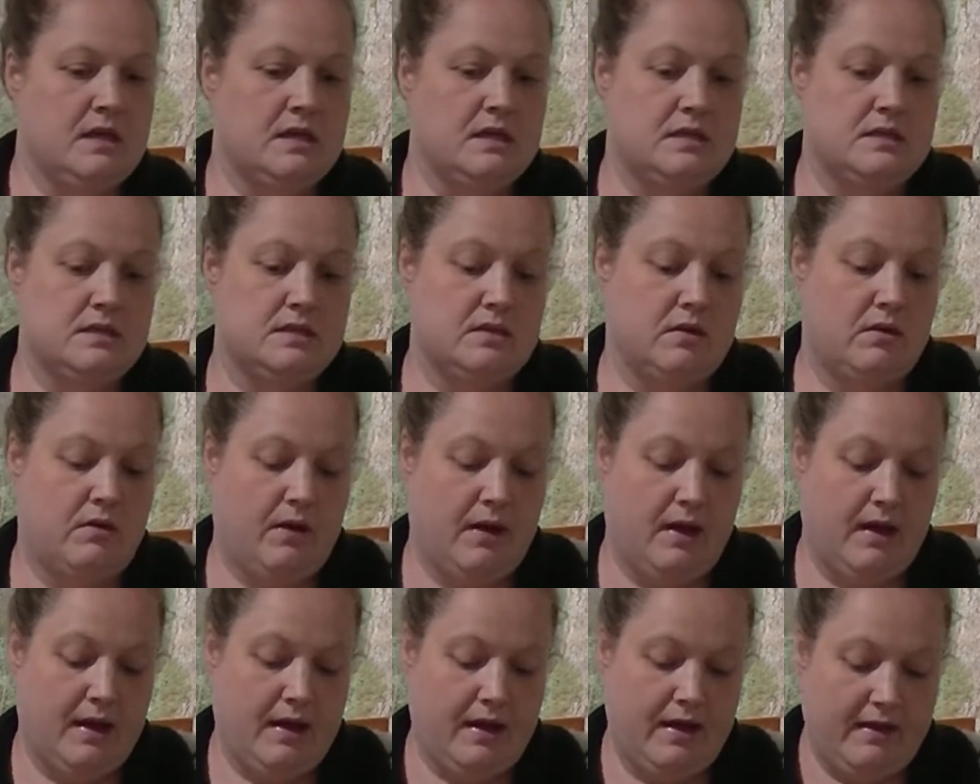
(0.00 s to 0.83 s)
So
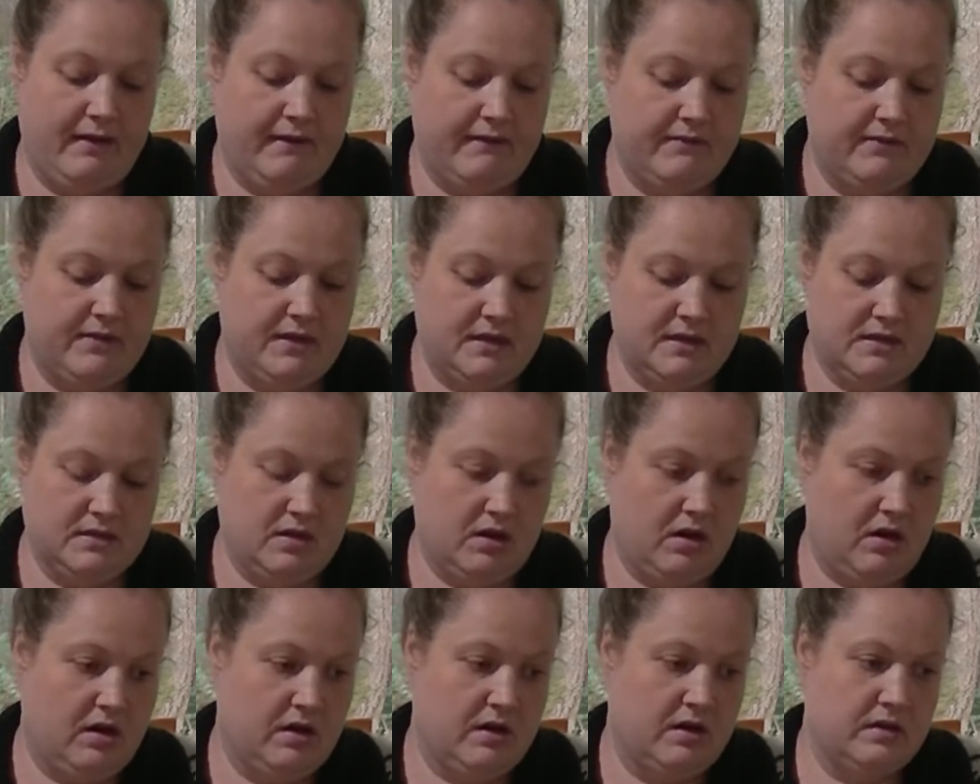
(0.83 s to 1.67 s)
I have these
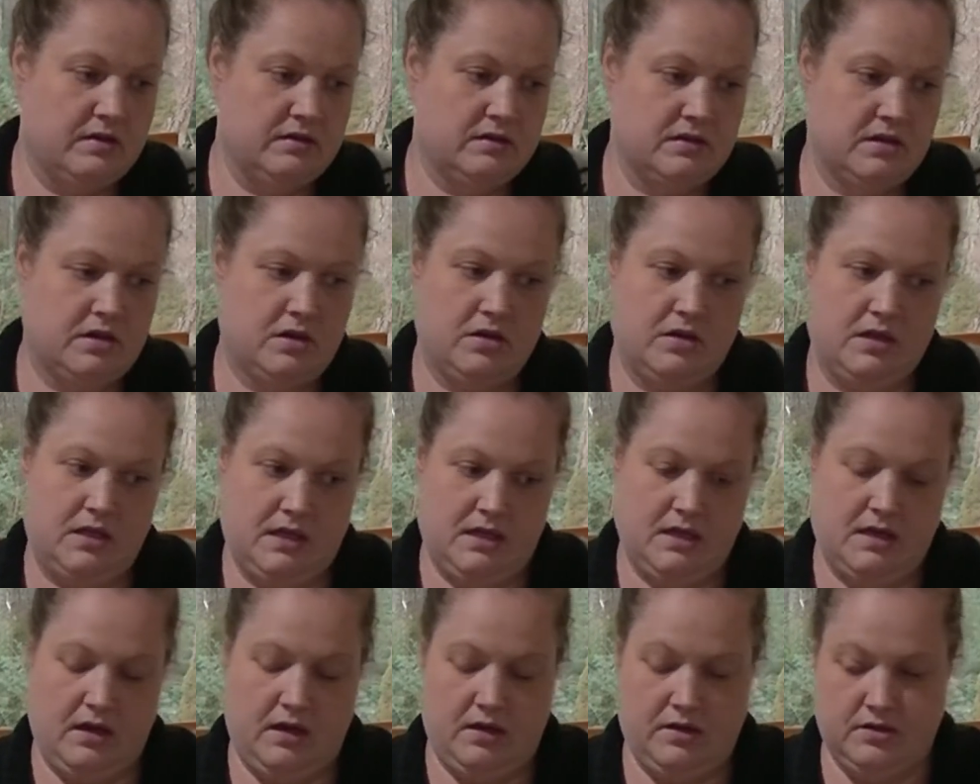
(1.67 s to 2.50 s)
heart cookie
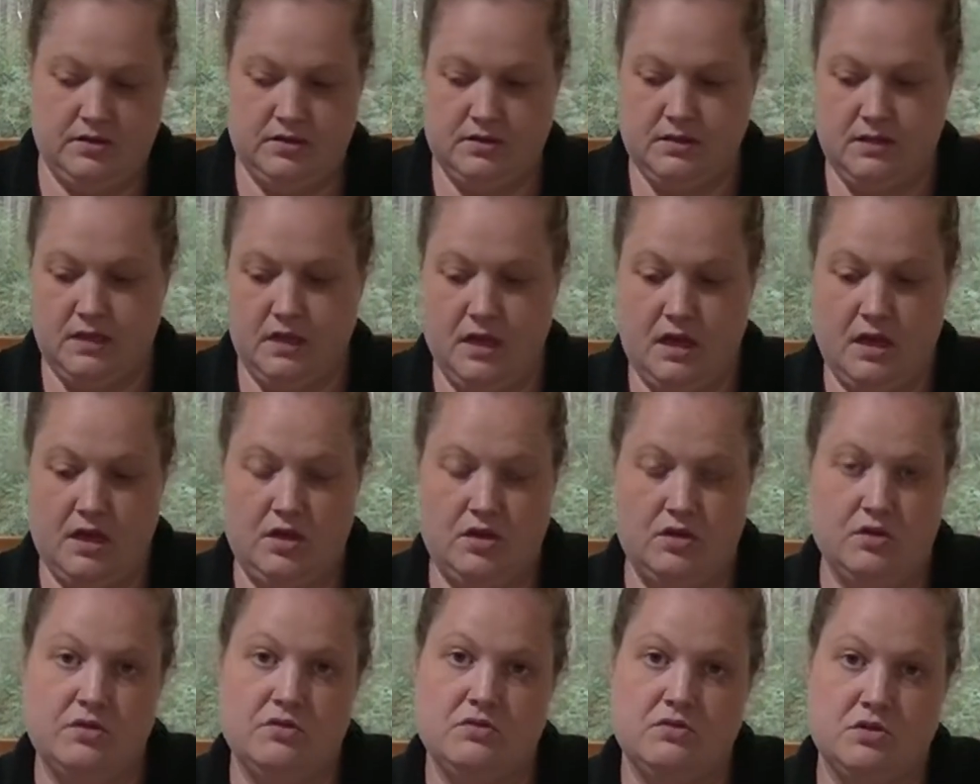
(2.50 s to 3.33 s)
cutters that I
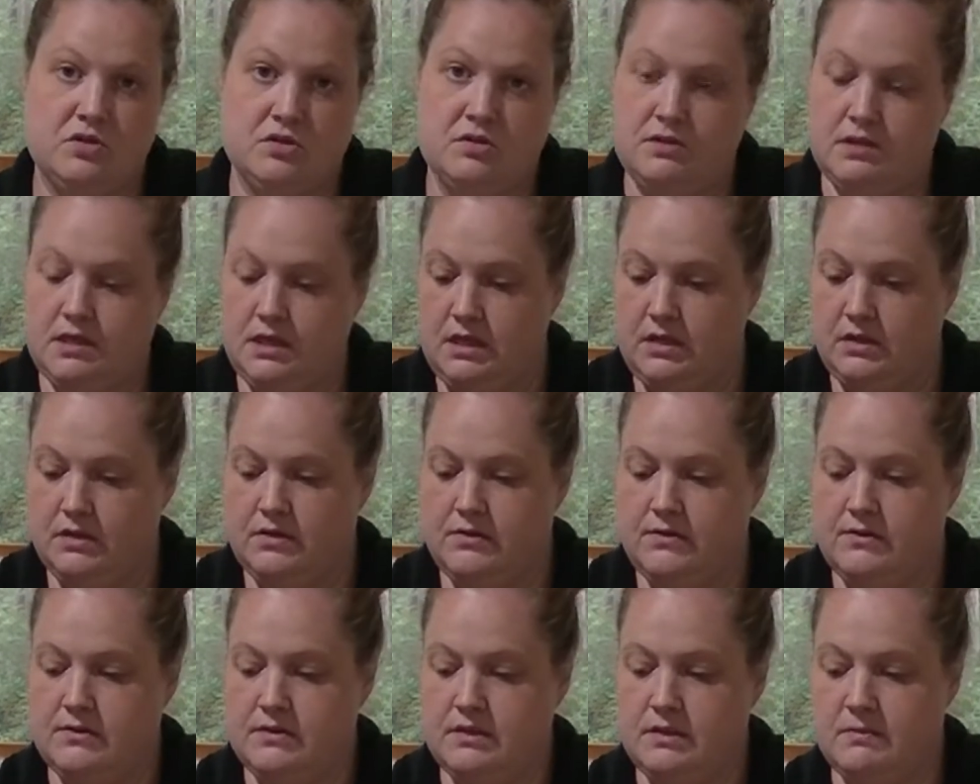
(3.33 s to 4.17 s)
usually
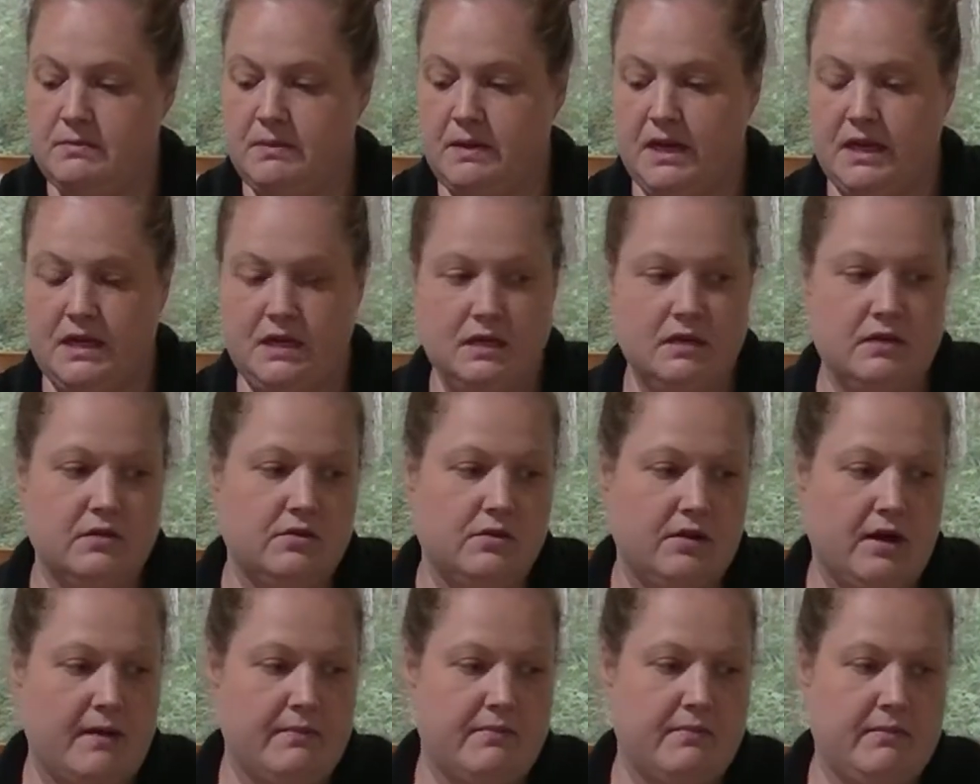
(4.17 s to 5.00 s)
use, but I didn't
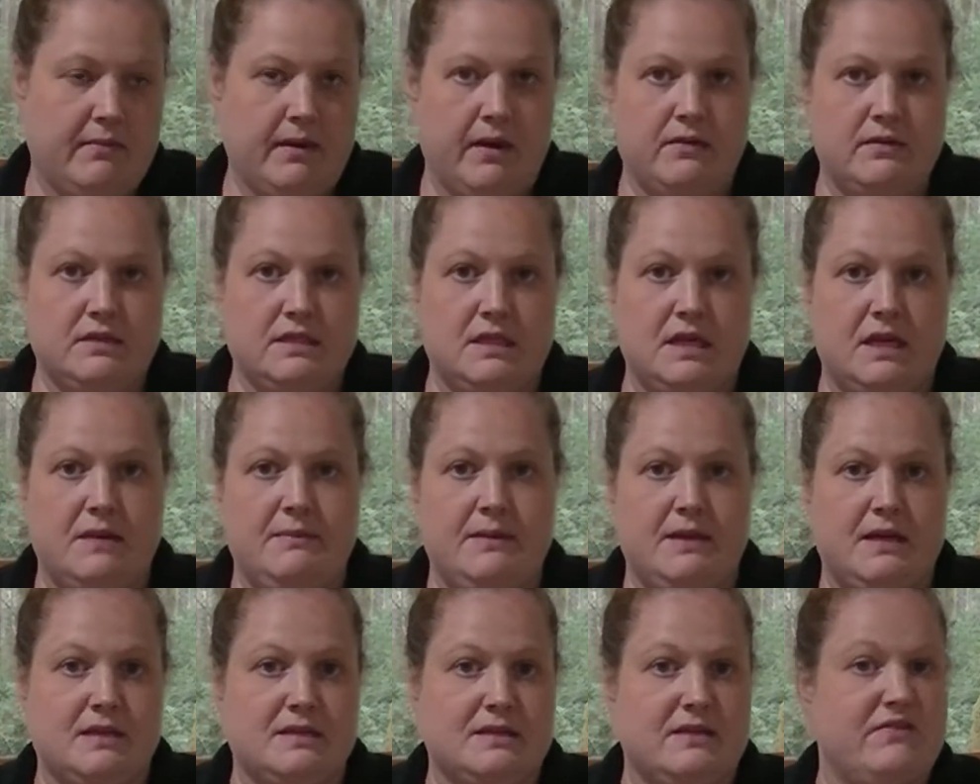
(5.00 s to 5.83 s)
grab them out today
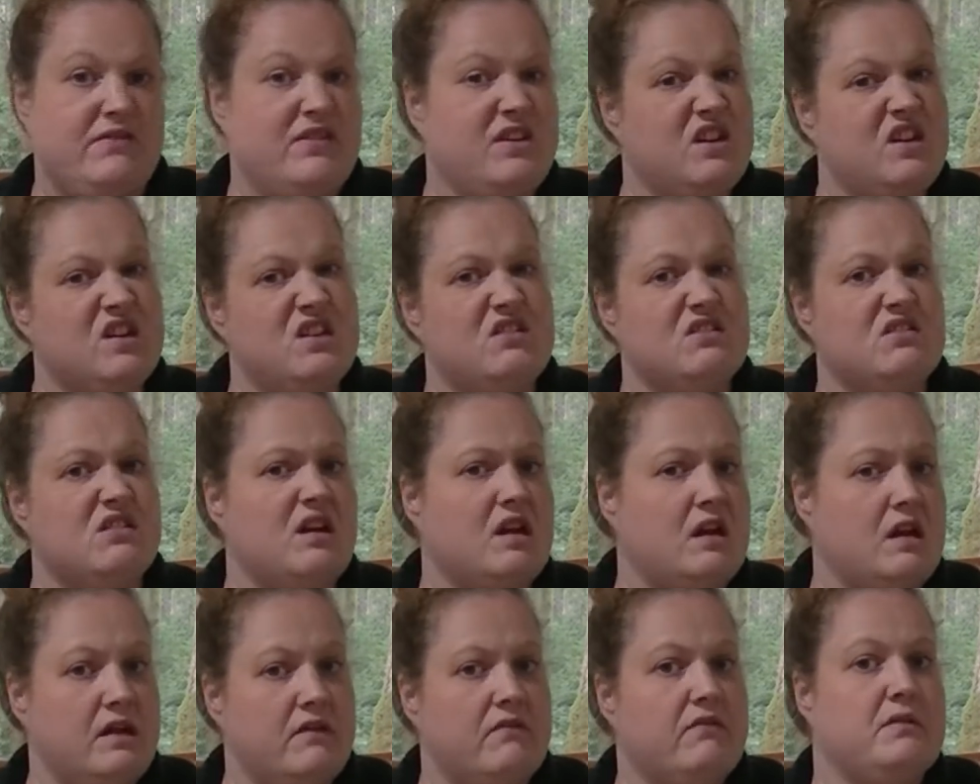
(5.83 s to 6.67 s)
because I figured
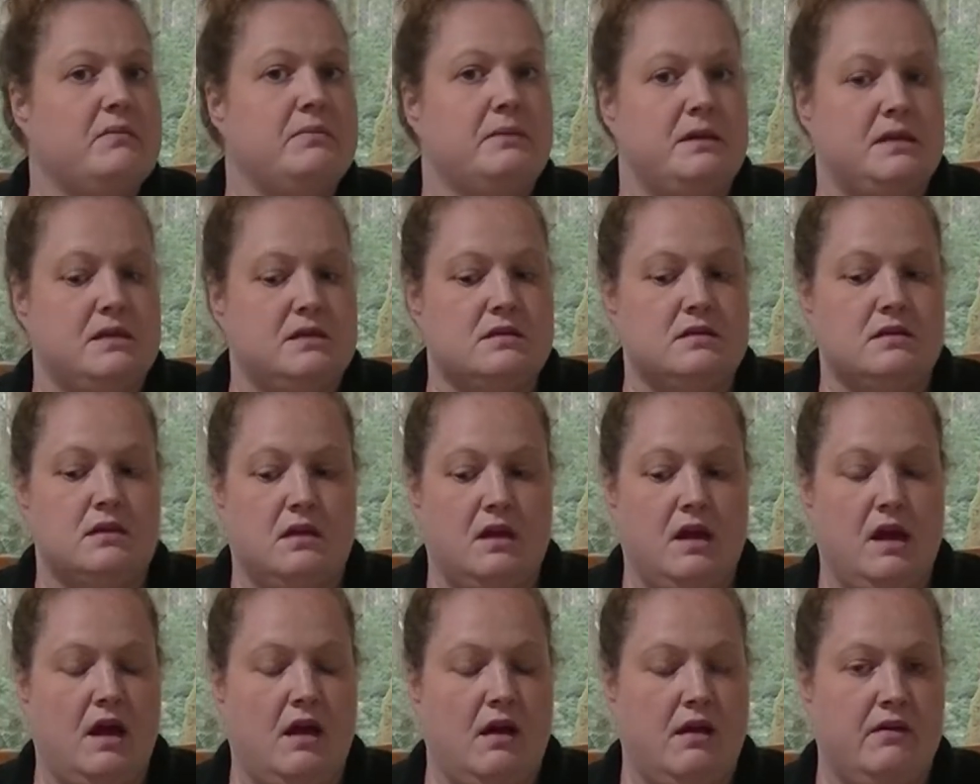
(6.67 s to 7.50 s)
not everybody's gonna
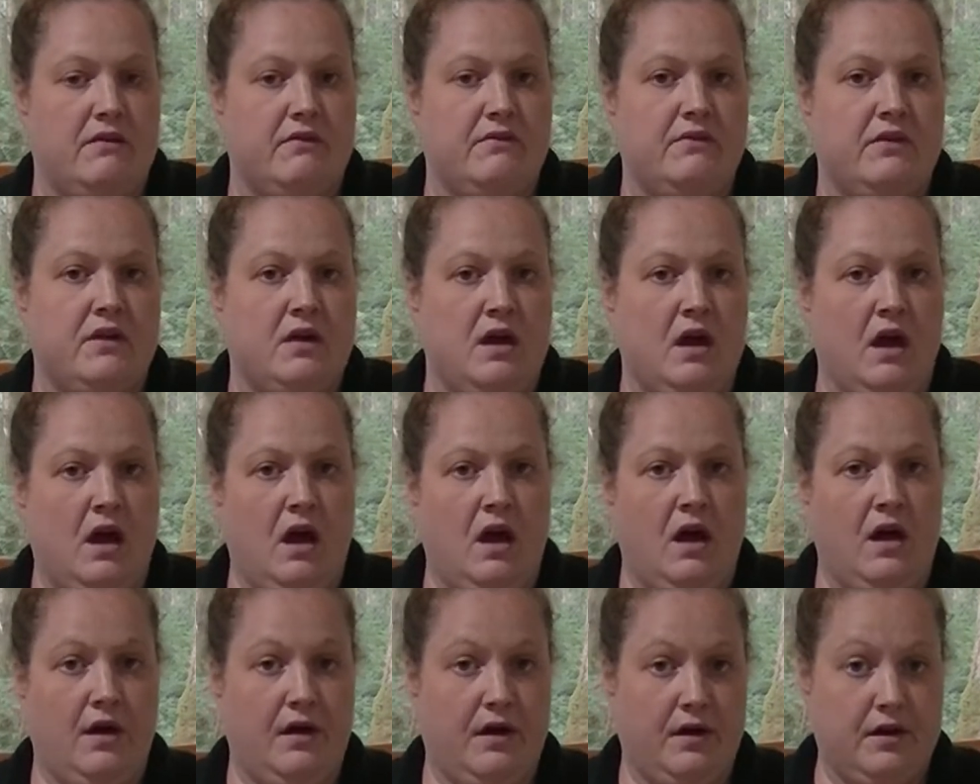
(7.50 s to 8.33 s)
have
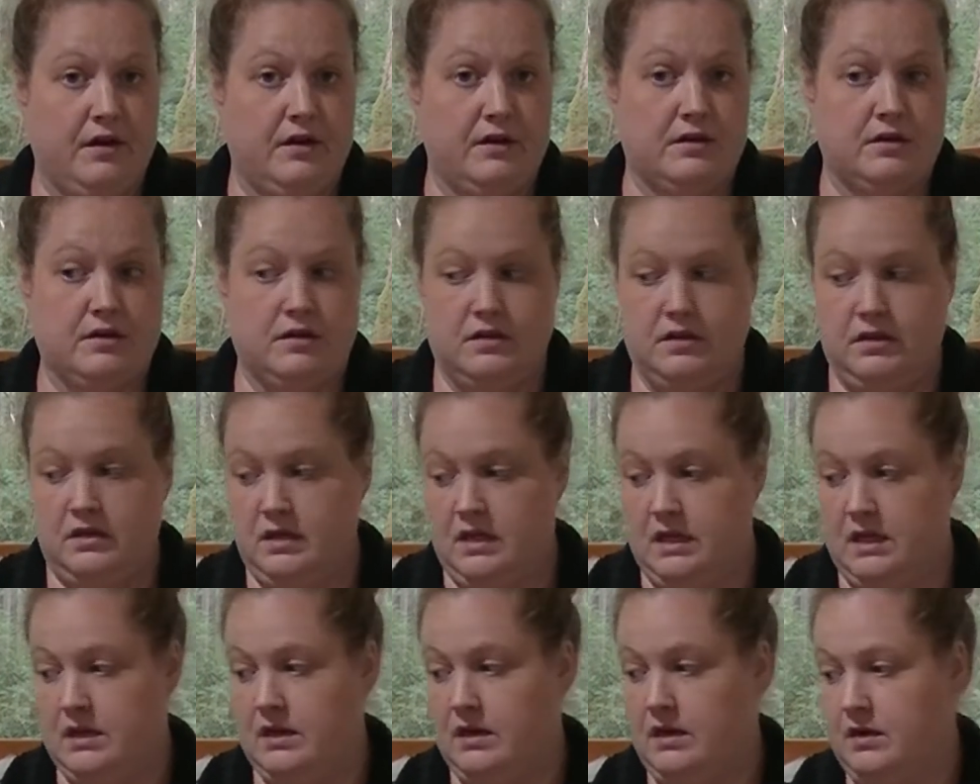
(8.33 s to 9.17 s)
a heart
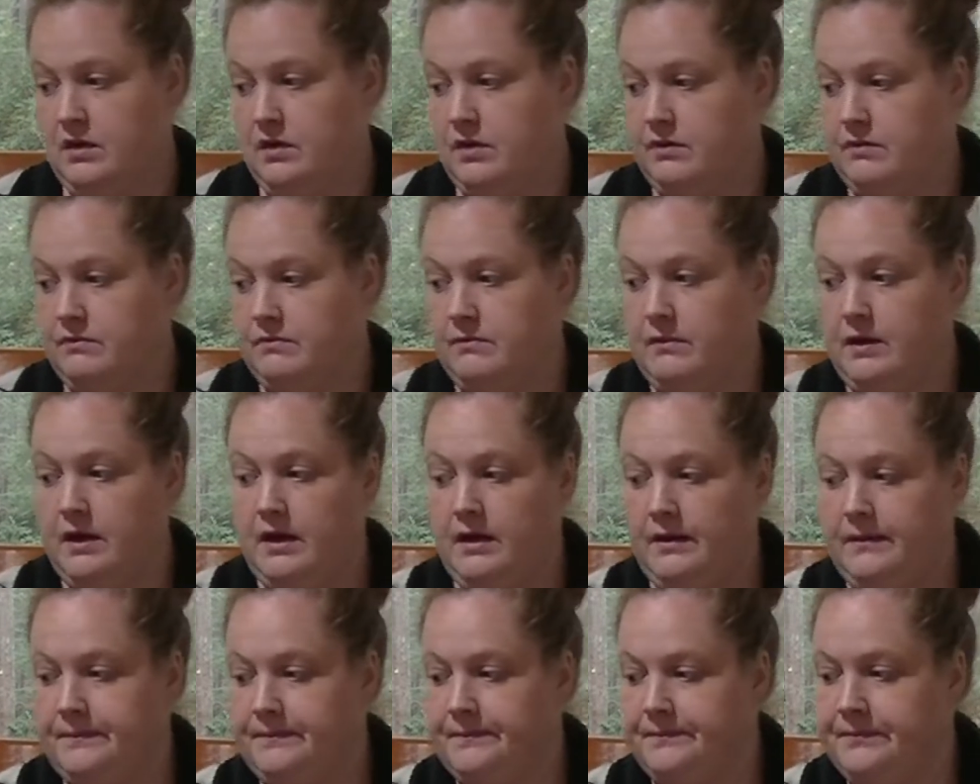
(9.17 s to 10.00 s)
cookie cutter,
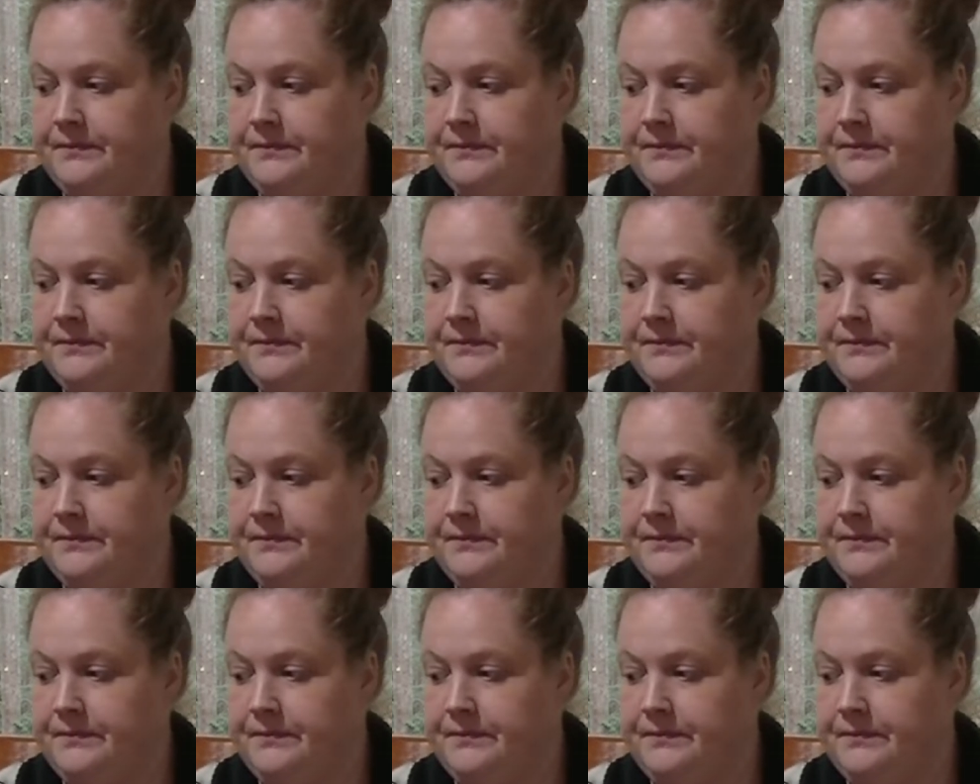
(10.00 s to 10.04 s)
right?